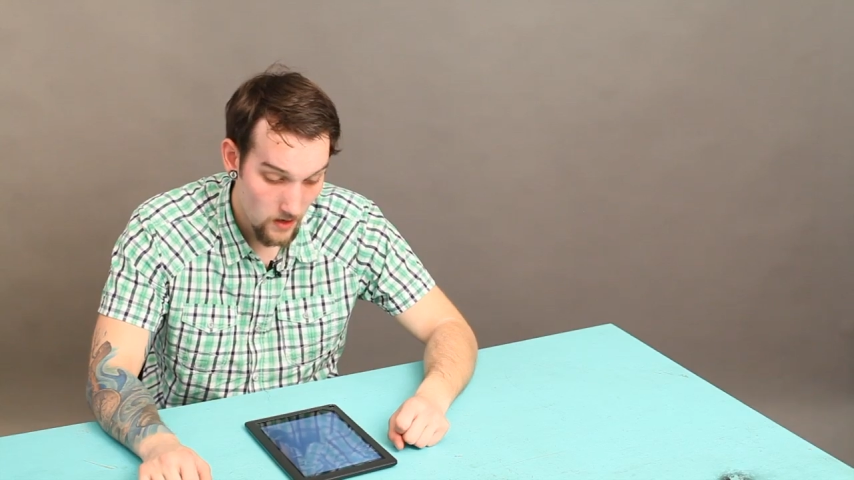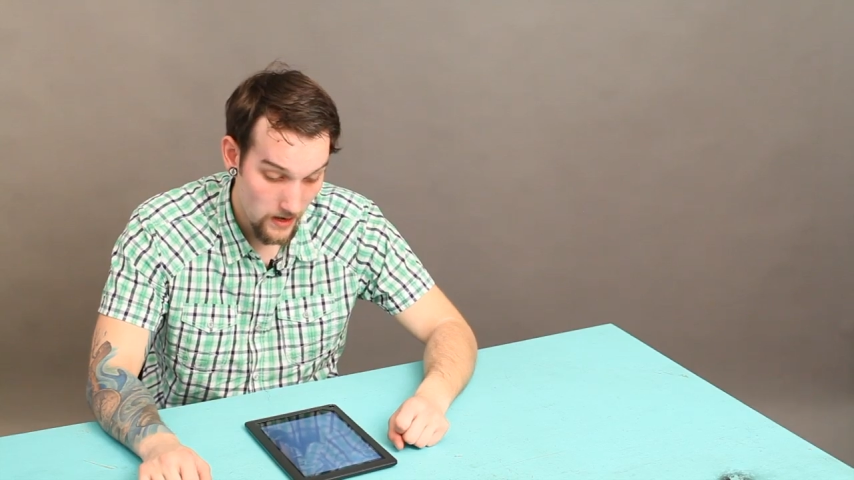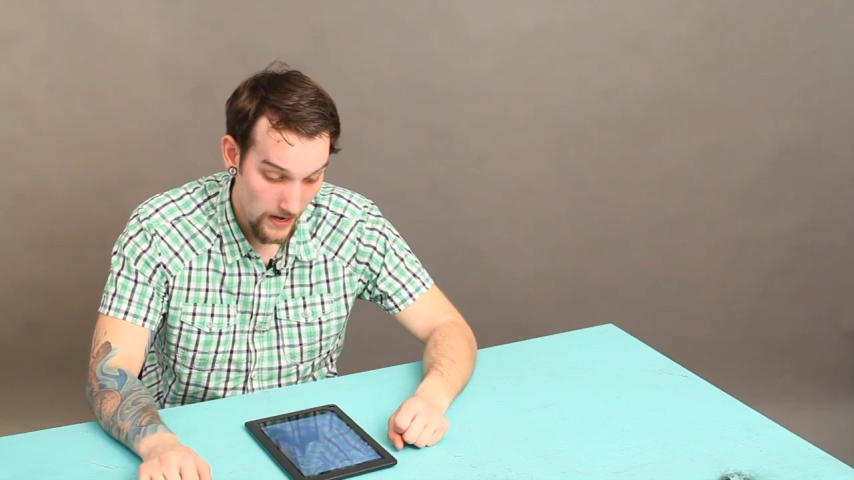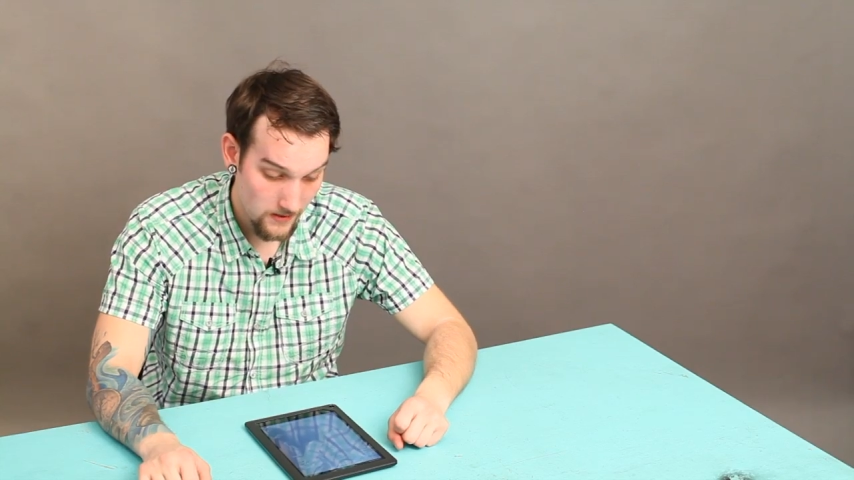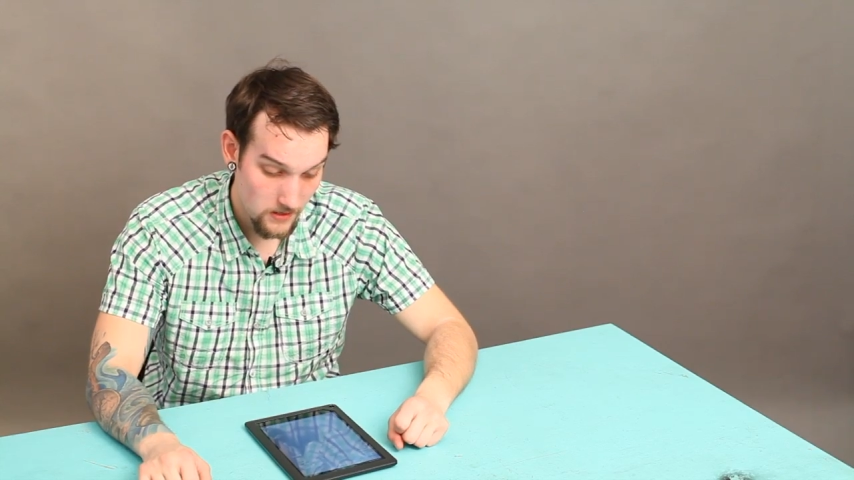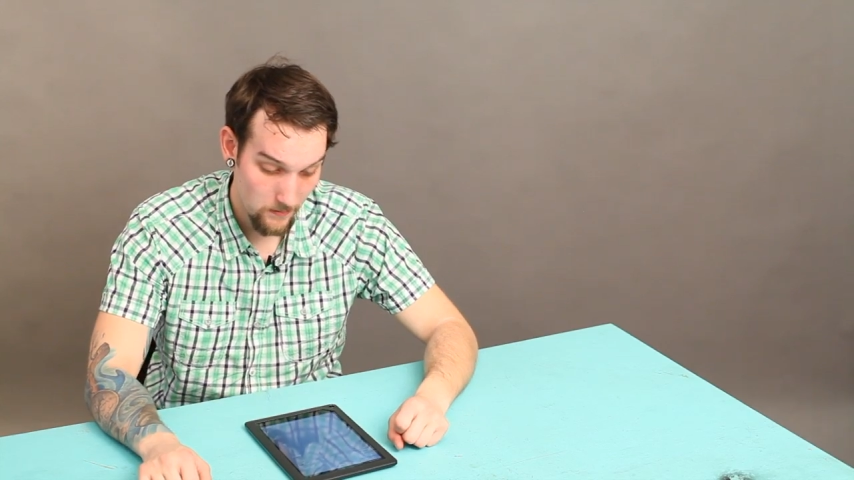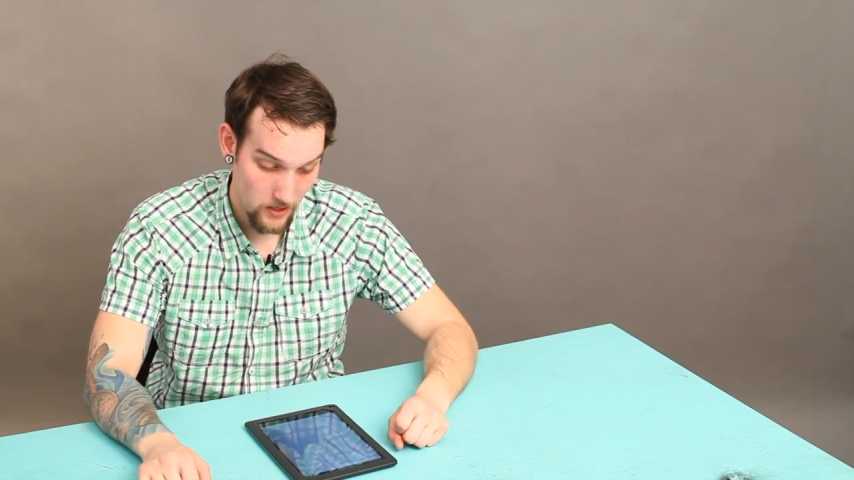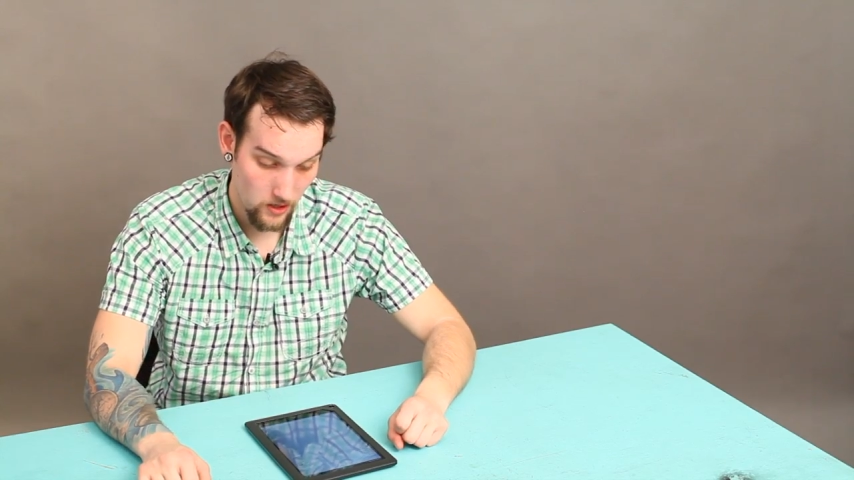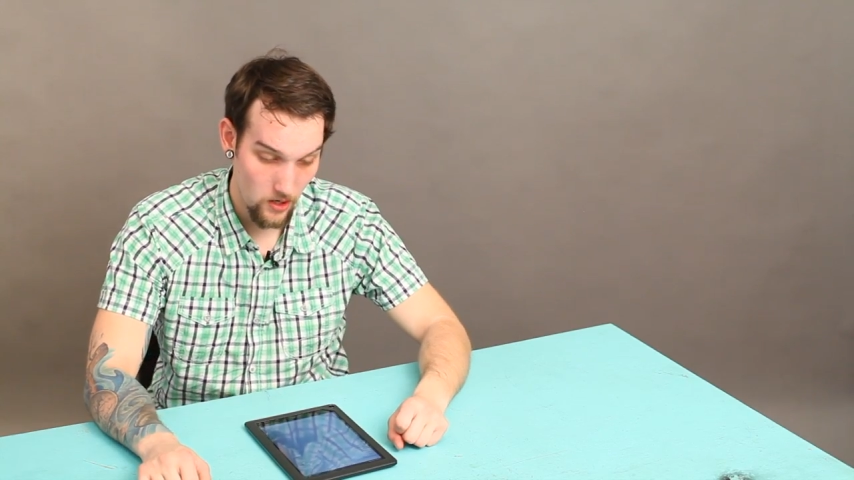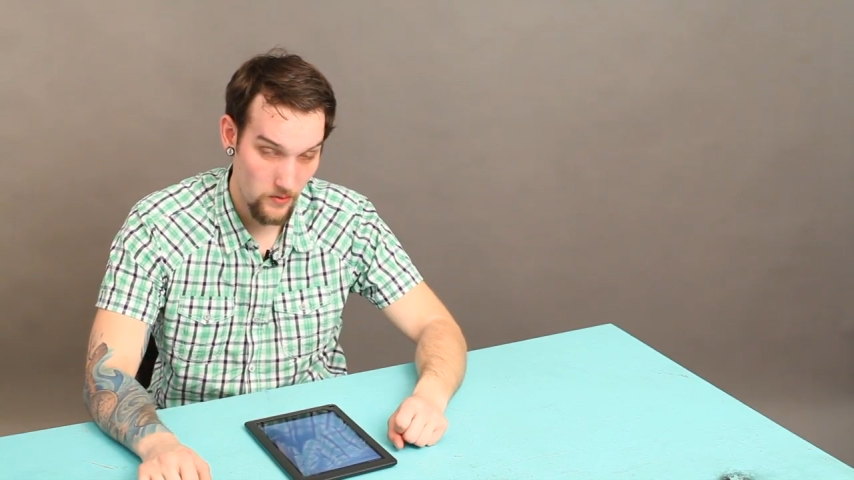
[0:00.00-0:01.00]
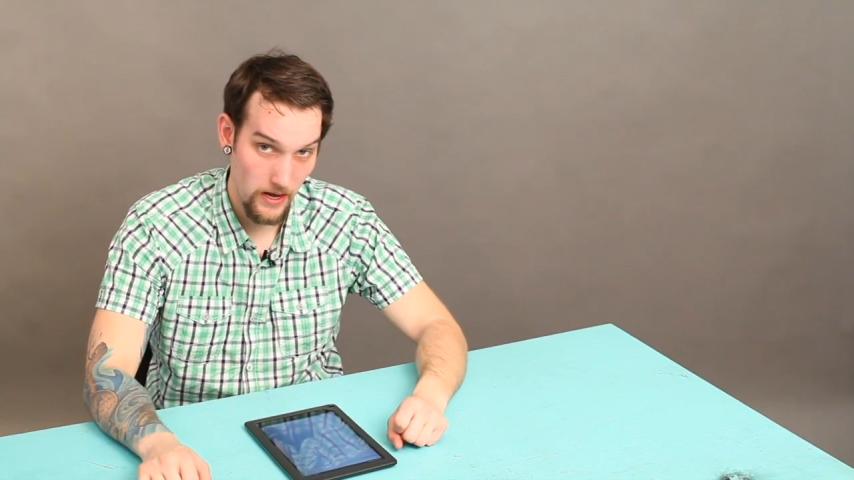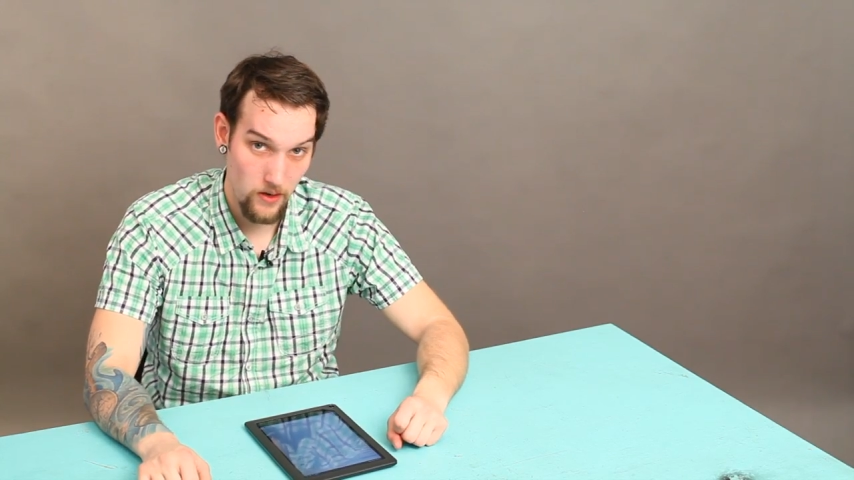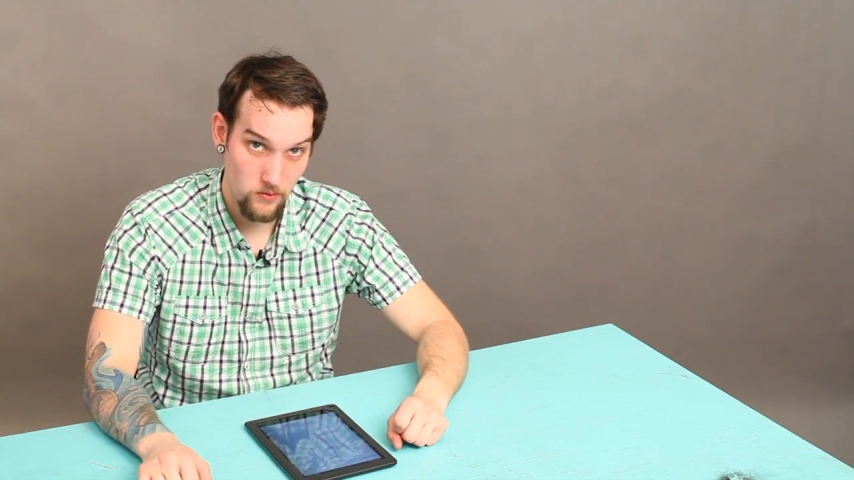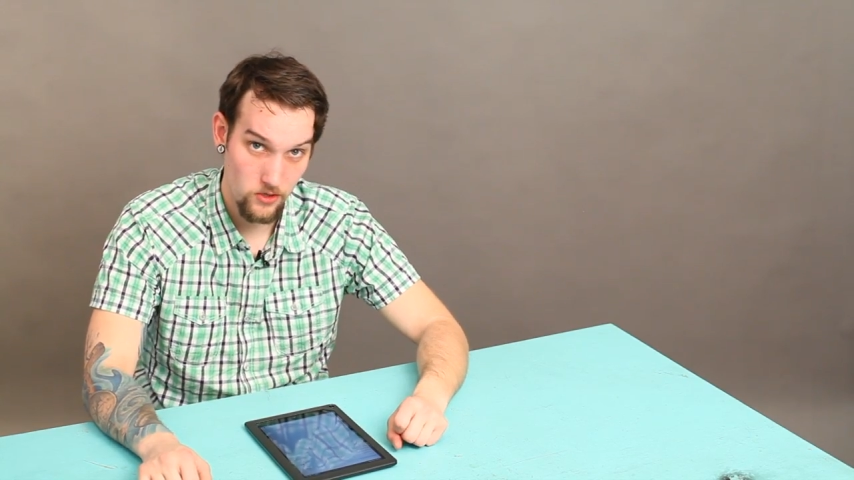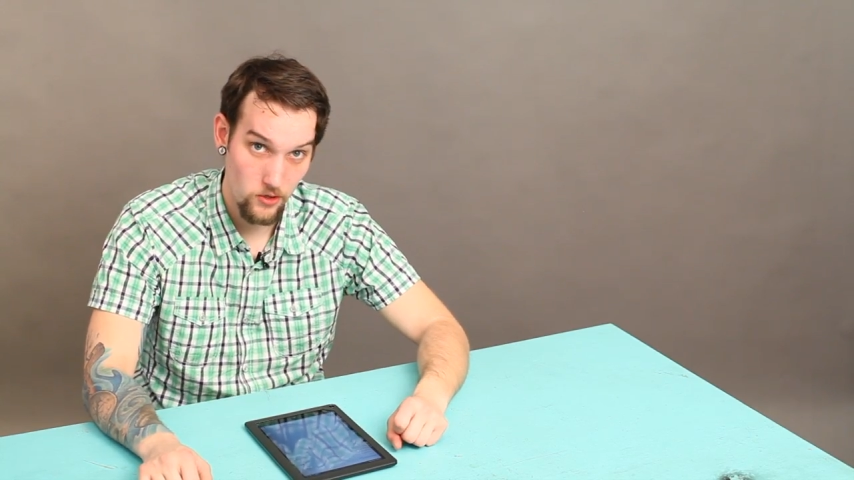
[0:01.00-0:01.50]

Next, I'm going to go down